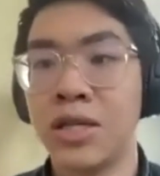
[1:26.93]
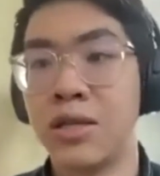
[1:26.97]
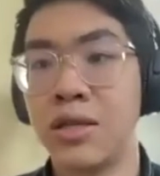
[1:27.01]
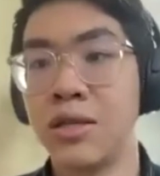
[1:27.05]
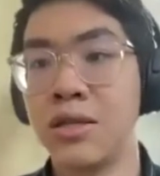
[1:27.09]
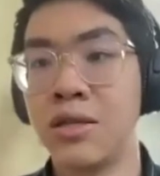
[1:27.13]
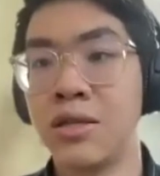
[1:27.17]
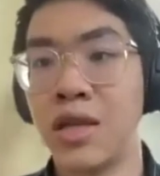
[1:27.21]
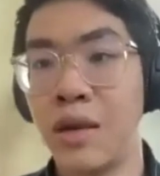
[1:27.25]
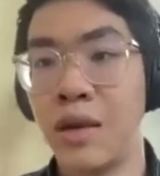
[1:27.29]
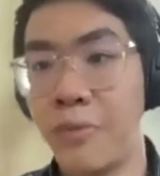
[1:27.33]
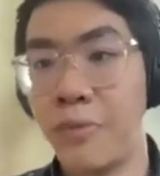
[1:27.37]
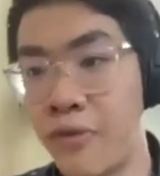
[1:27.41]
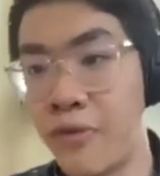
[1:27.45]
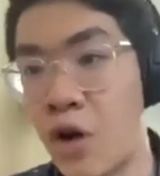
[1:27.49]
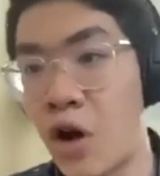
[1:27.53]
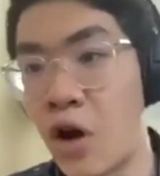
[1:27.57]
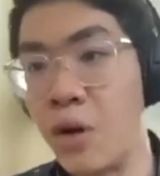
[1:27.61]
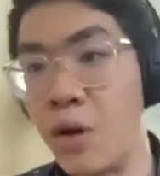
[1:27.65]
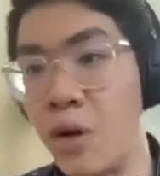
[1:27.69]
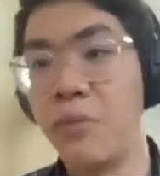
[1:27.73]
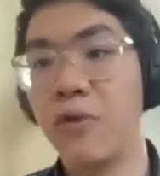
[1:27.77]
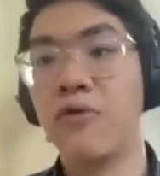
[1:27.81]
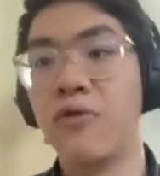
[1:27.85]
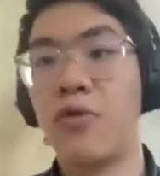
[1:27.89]
this type of
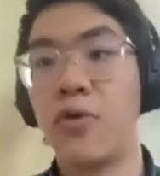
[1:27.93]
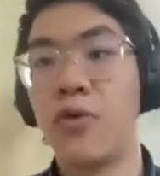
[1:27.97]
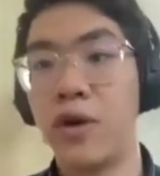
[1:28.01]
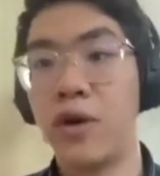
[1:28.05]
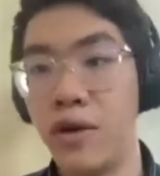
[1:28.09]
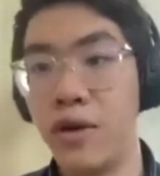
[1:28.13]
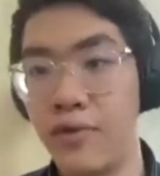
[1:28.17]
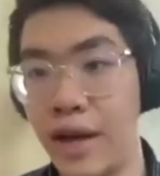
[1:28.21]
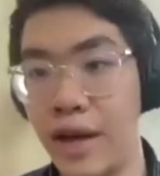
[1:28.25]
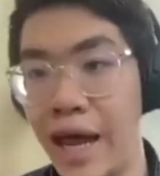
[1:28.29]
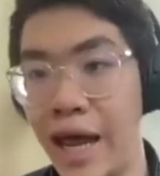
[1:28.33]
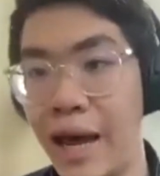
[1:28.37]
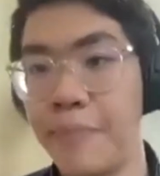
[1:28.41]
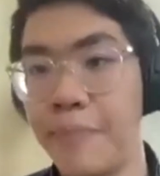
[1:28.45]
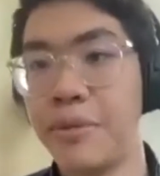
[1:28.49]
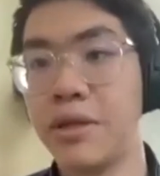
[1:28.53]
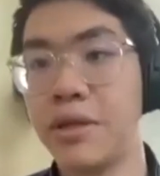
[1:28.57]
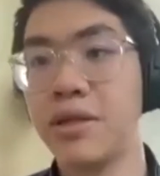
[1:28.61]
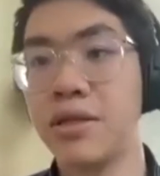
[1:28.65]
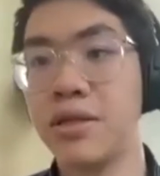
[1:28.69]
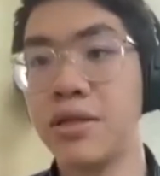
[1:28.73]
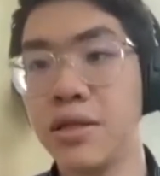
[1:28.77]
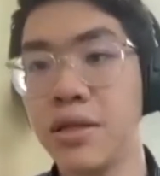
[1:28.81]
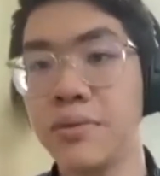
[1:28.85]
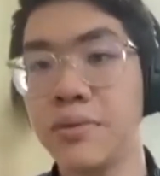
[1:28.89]
harm before it even
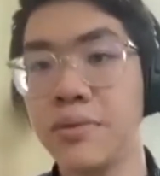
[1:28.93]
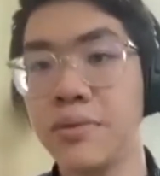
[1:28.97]
happens.